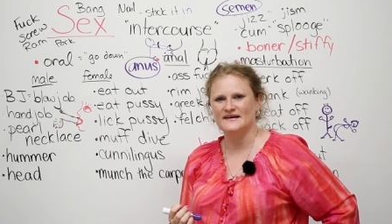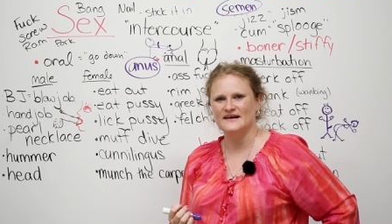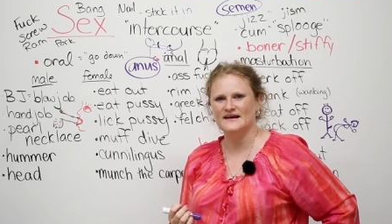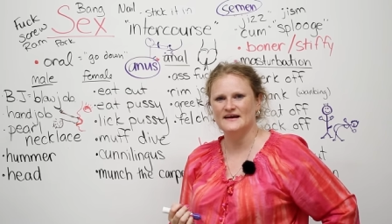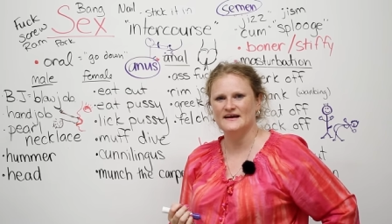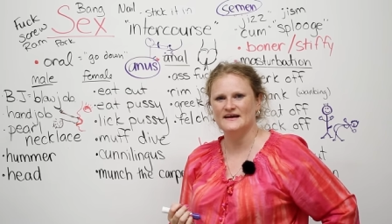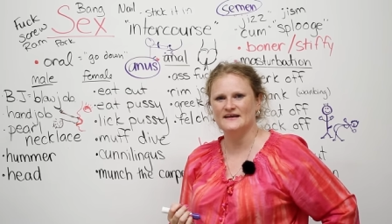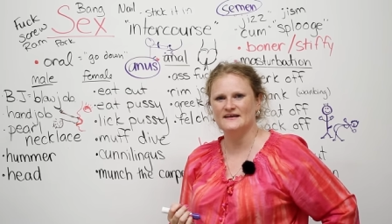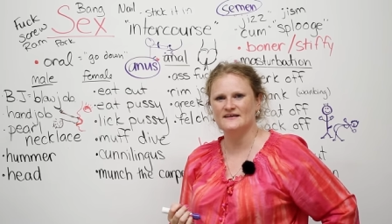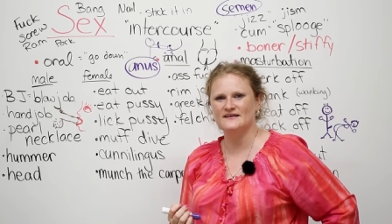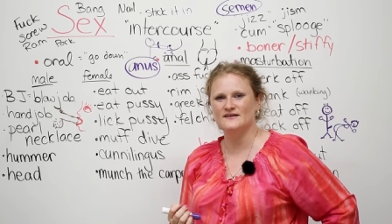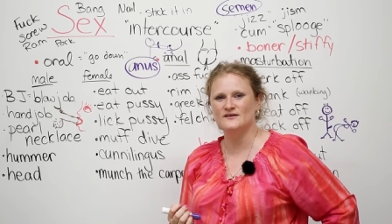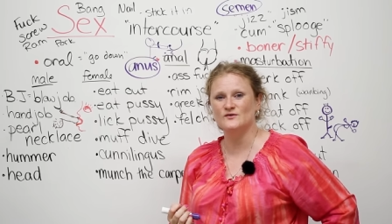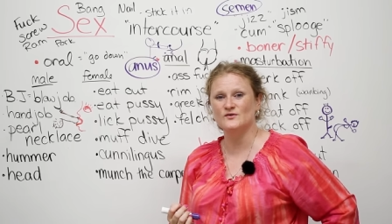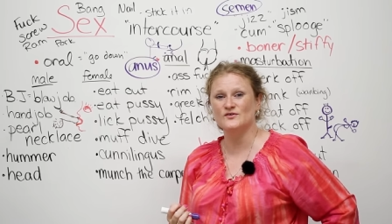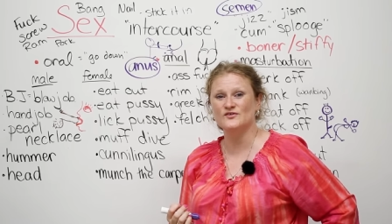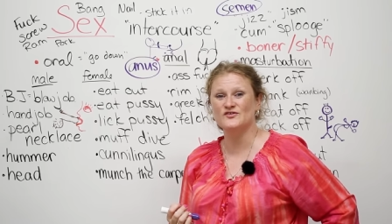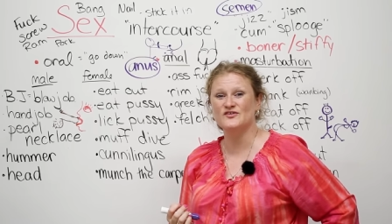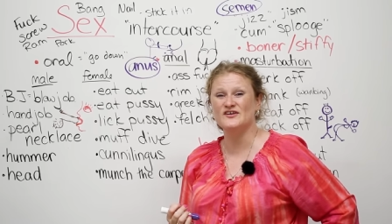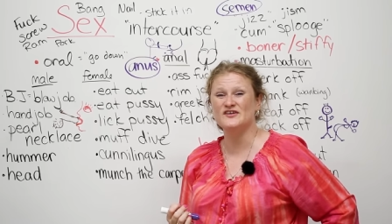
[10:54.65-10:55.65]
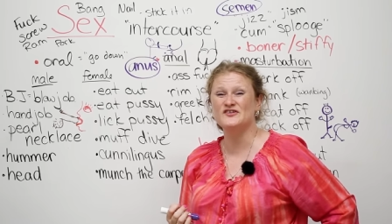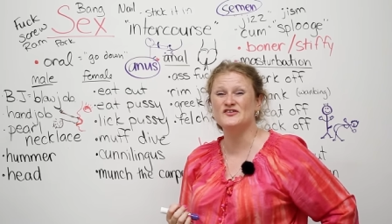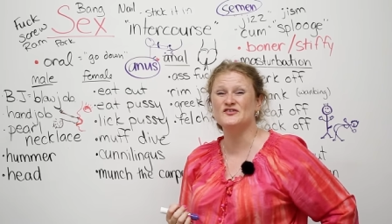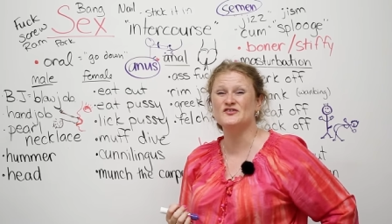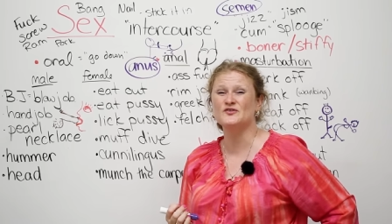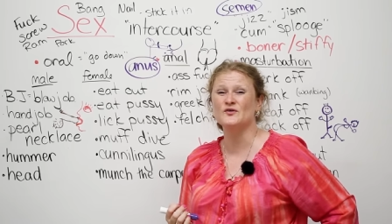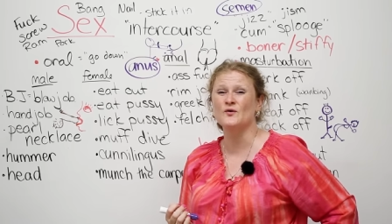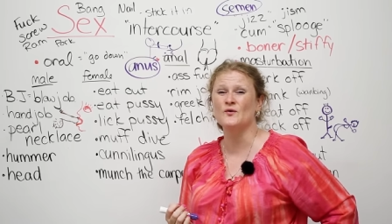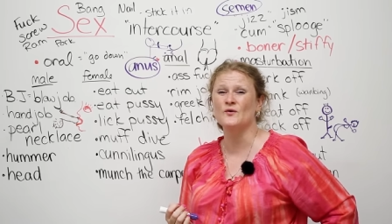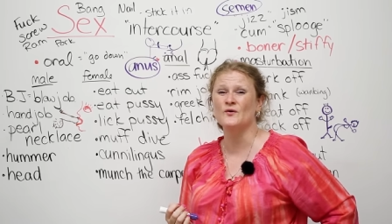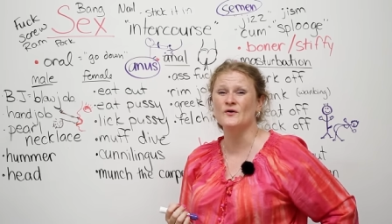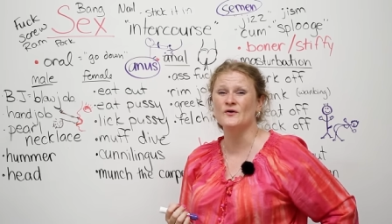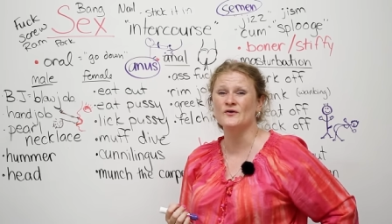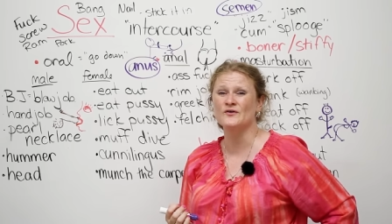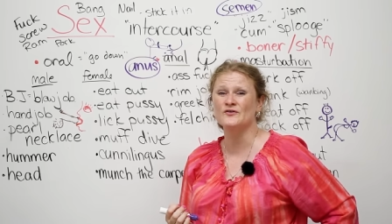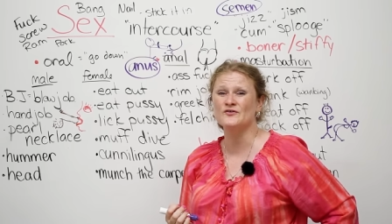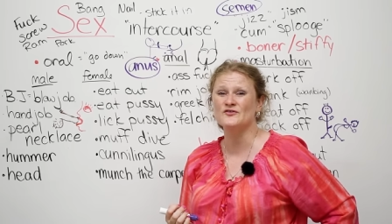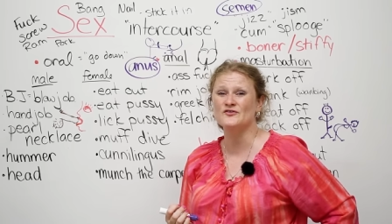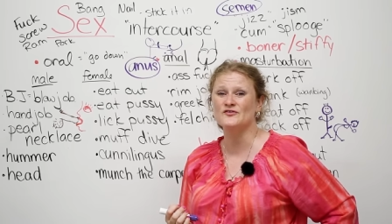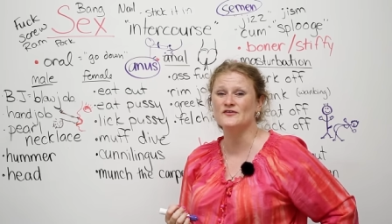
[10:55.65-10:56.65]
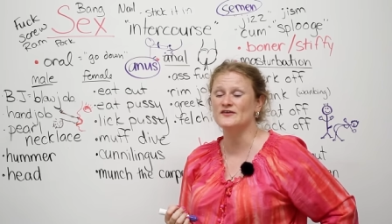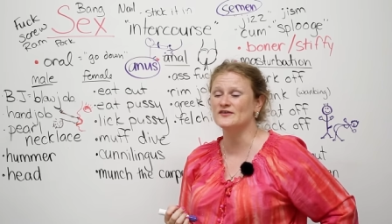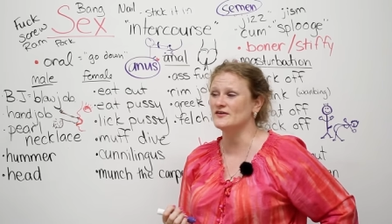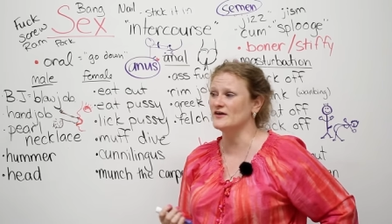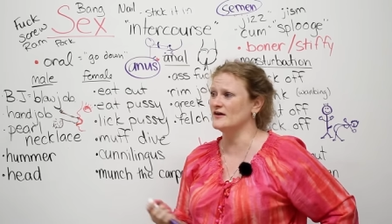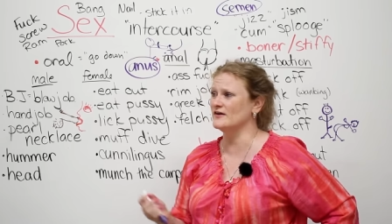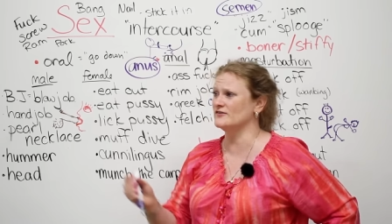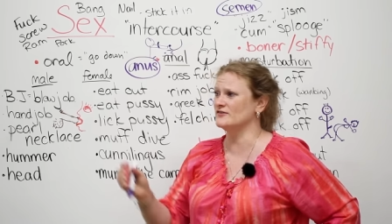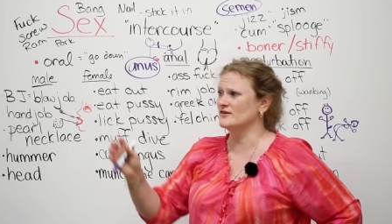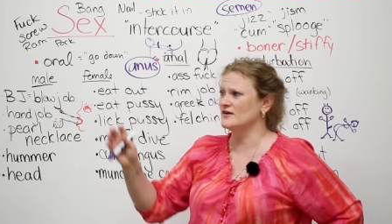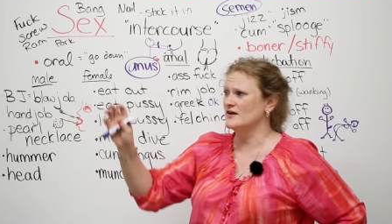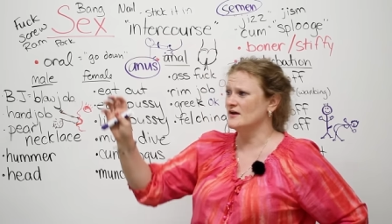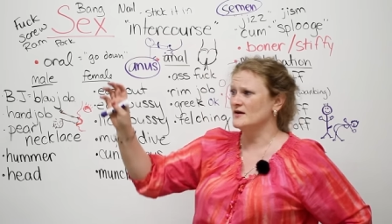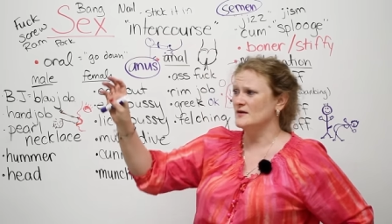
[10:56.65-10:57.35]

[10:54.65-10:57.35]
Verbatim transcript: And you will see stores that have